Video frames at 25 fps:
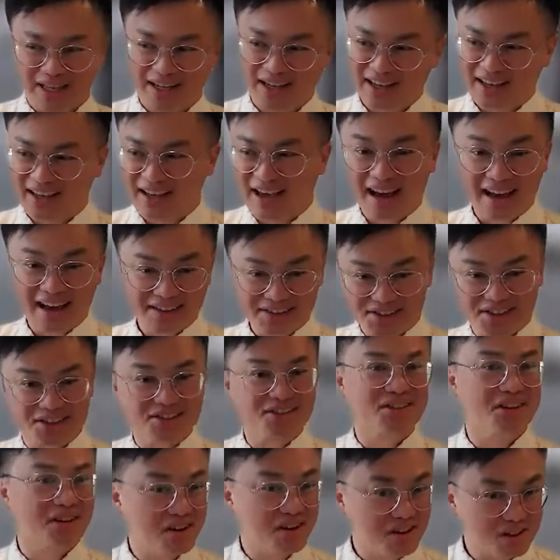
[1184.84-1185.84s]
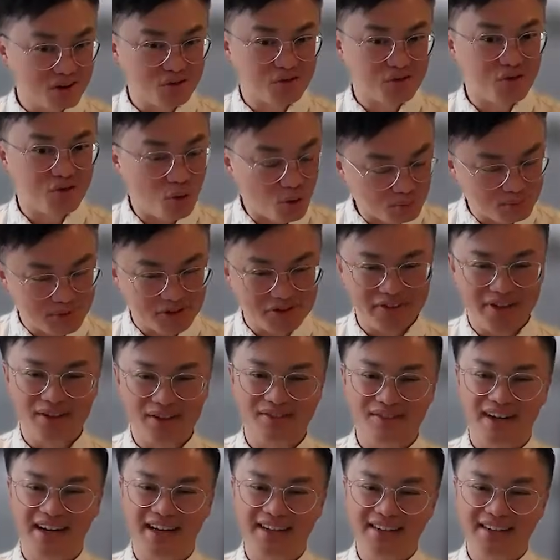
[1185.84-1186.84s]
and AI is just another form of
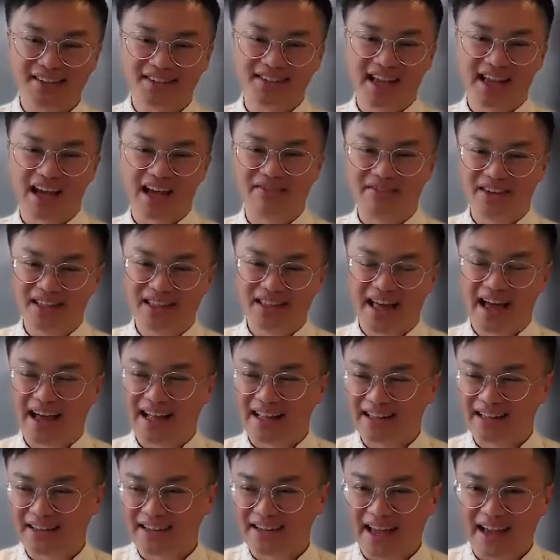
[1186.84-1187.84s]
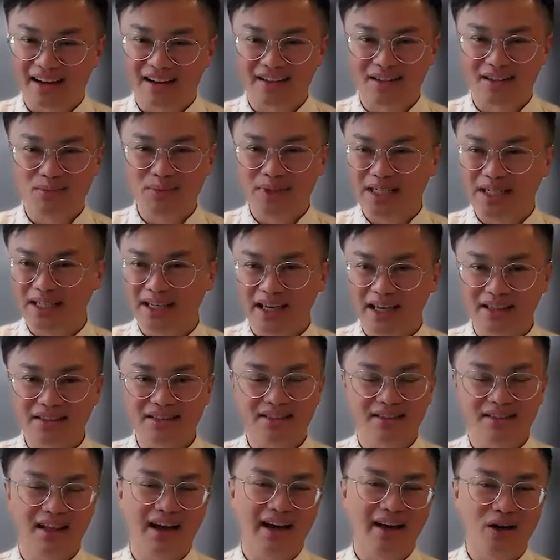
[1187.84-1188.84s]
it, right? Just having that
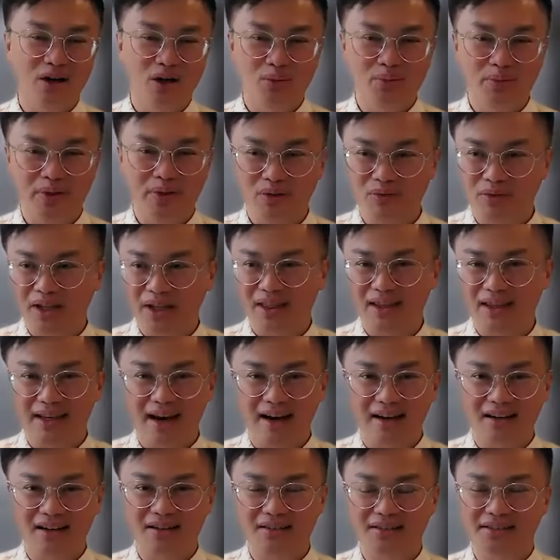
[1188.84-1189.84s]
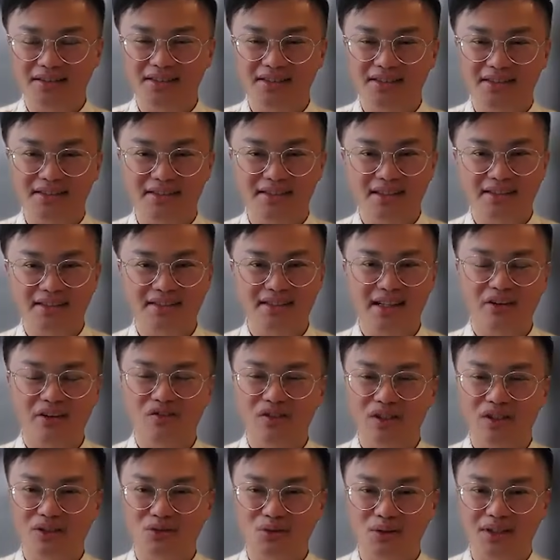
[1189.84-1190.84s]
communication line open with the auditors is
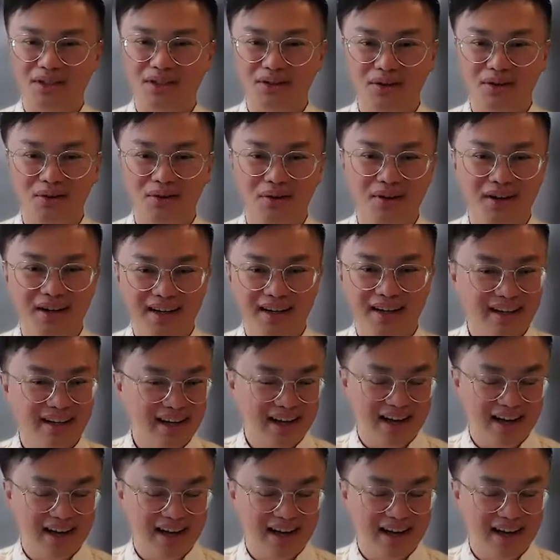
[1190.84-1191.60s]
definitely critical.